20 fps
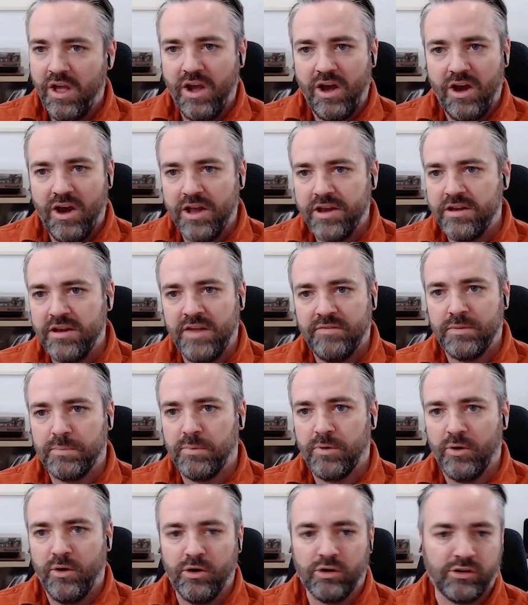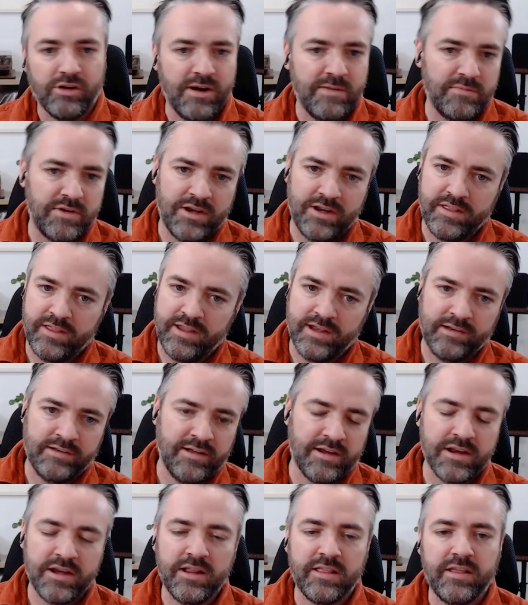I'd never programmed anything,
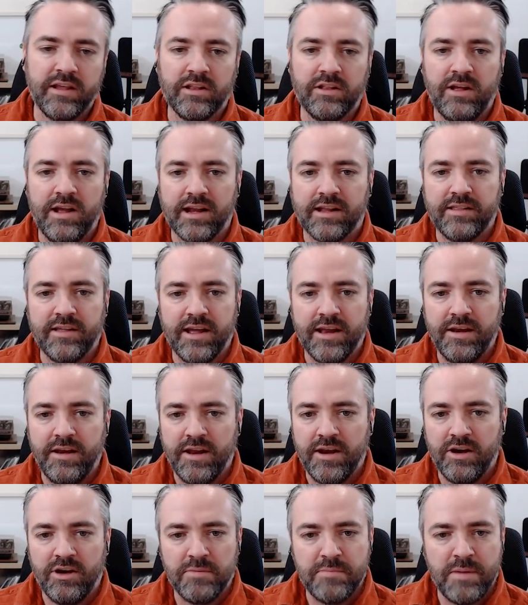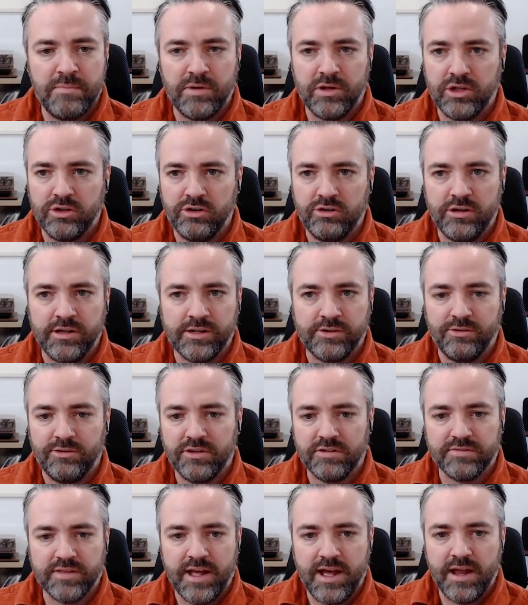done anything like that. And I remember learning
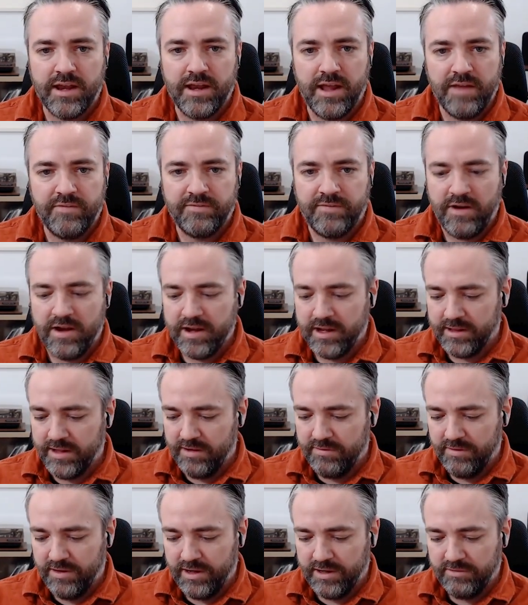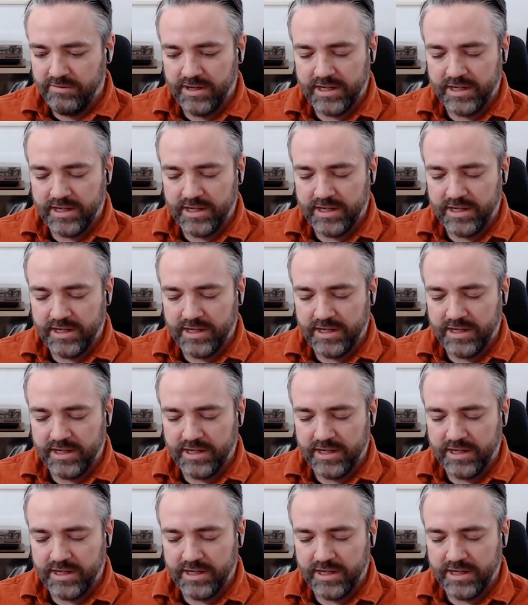all of that and finding that really, really